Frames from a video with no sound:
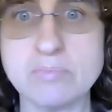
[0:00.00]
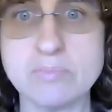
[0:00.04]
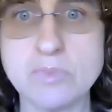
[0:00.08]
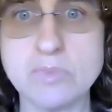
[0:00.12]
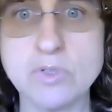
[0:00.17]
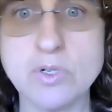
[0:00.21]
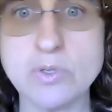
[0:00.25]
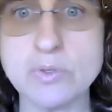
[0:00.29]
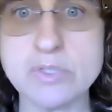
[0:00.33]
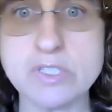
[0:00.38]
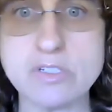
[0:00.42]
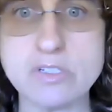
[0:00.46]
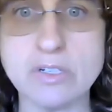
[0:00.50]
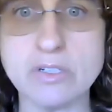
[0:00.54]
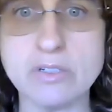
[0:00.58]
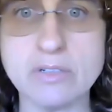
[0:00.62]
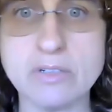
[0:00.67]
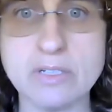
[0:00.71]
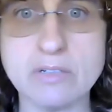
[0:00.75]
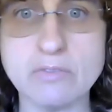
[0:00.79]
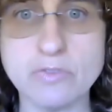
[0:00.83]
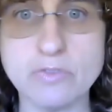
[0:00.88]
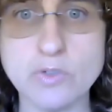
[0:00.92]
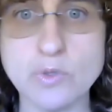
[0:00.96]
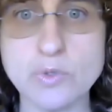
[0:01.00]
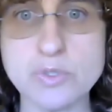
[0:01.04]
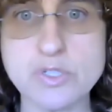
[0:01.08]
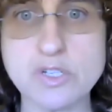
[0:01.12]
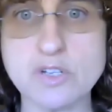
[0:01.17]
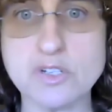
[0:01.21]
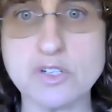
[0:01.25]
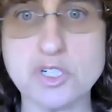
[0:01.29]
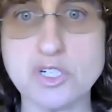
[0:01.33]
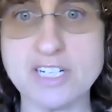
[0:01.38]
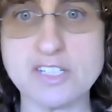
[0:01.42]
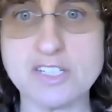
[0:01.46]
courts don't enforce
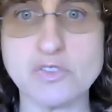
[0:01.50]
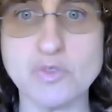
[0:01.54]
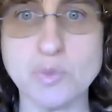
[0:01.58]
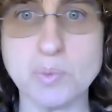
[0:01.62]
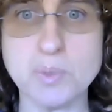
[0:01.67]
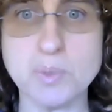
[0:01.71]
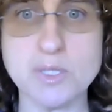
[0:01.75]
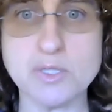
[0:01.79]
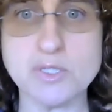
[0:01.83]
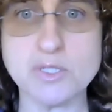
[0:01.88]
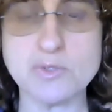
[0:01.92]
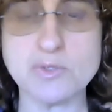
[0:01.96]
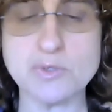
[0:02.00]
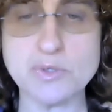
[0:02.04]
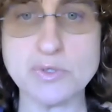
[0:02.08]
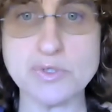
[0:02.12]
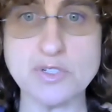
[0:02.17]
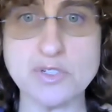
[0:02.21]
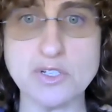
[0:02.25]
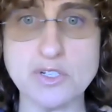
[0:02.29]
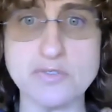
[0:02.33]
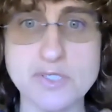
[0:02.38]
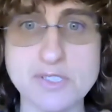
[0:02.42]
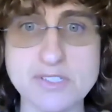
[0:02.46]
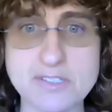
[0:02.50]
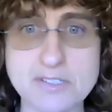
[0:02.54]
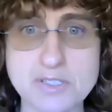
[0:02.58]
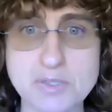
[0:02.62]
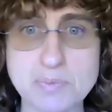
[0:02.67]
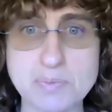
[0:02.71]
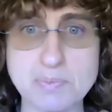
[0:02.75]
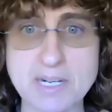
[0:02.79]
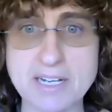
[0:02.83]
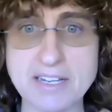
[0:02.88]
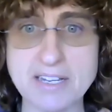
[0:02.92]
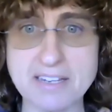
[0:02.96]
contracts for personal services
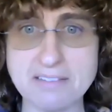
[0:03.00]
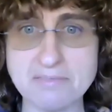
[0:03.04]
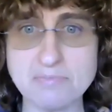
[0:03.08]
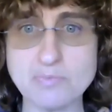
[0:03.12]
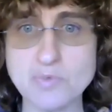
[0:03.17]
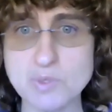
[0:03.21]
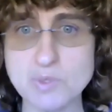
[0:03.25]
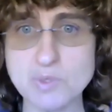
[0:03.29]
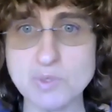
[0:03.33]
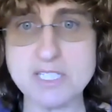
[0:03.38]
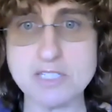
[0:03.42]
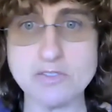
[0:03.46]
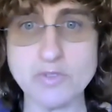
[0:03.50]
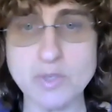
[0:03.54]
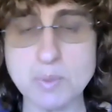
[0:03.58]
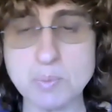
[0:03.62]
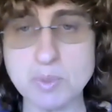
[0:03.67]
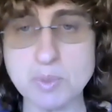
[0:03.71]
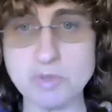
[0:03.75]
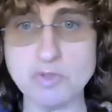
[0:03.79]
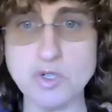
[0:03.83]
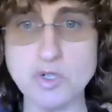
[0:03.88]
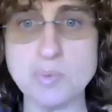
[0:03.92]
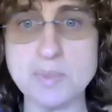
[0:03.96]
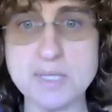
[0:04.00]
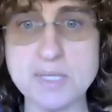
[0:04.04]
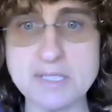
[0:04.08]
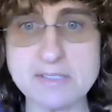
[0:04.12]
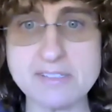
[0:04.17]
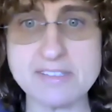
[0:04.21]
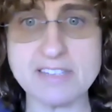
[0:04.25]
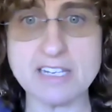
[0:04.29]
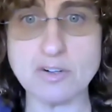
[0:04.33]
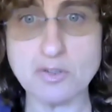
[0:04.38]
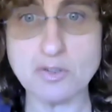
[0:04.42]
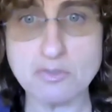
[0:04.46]
by specific performance.
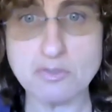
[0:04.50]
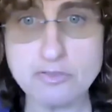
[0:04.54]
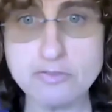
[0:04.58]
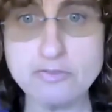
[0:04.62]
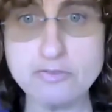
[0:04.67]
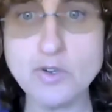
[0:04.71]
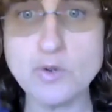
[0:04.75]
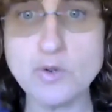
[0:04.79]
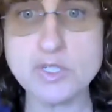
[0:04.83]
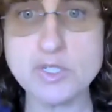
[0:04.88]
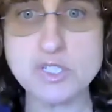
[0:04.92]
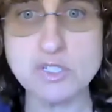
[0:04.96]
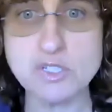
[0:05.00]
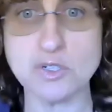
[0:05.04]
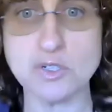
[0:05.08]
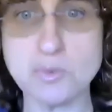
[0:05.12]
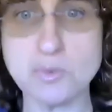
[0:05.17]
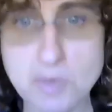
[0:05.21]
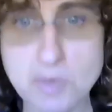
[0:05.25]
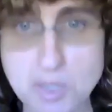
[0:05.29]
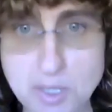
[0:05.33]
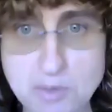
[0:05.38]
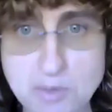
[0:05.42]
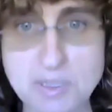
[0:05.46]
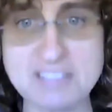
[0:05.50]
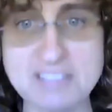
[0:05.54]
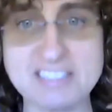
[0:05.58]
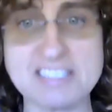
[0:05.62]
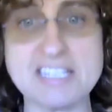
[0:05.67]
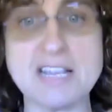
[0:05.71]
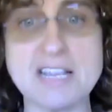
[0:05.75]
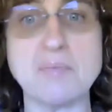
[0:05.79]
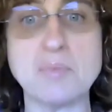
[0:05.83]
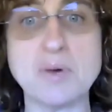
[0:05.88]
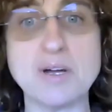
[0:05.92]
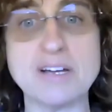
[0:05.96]
They don't force you to work with
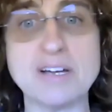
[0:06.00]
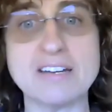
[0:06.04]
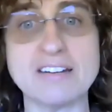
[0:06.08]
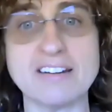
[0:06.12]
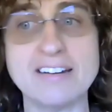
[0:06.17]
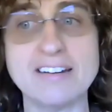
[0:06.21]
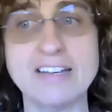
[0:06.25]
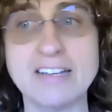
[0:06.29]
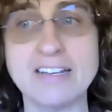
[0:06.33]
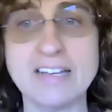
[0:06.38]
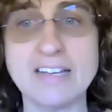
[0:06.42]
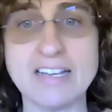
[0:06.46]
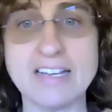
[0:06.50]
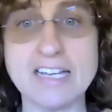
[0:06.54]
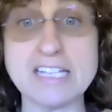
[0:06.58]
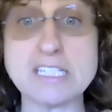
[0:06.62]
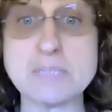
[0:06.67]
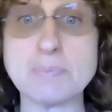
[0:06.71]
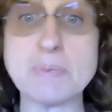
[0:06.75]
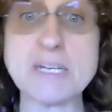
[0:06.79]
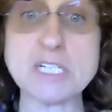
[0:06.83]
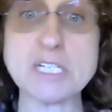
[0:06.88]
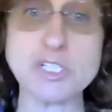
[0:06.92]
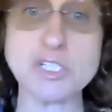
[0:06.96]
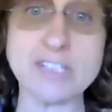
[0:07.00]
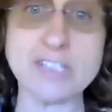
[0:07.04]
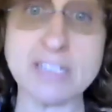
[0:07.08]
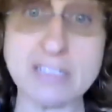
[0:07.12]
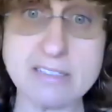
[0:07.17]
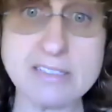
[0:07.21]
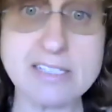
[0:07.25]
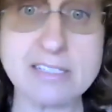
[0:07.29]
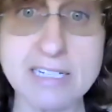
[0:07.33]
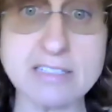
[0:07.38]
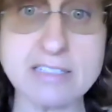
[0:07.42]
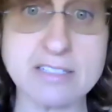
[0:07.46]
someone, especially in
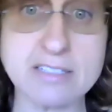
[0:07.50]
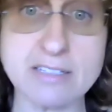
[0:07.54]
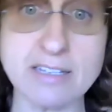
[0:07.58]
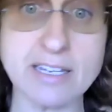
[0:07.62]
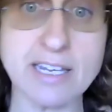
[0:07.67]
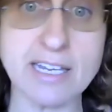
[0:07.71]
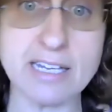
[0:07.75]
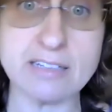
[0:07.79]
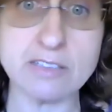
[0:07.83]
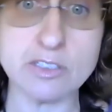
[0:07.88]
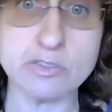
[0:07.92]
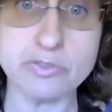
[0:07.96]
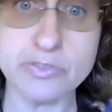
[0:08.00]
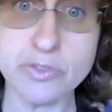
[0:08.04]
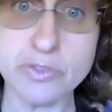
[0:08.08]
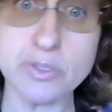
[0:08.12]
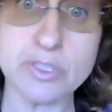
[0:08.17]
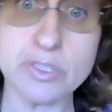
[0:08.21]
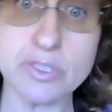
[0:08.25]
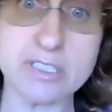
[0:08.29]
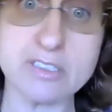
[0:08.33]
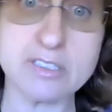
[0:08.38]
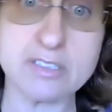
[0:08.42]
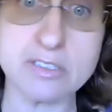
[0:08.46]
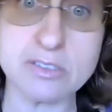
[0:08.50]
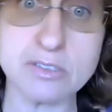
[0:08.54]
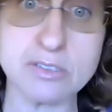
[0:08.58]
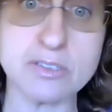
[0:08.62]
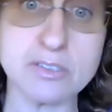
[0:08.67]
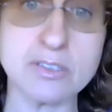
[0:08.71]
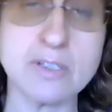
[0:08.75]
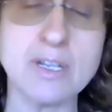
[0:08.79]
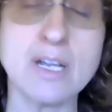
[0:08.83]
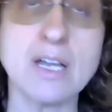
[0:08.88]
states like California too.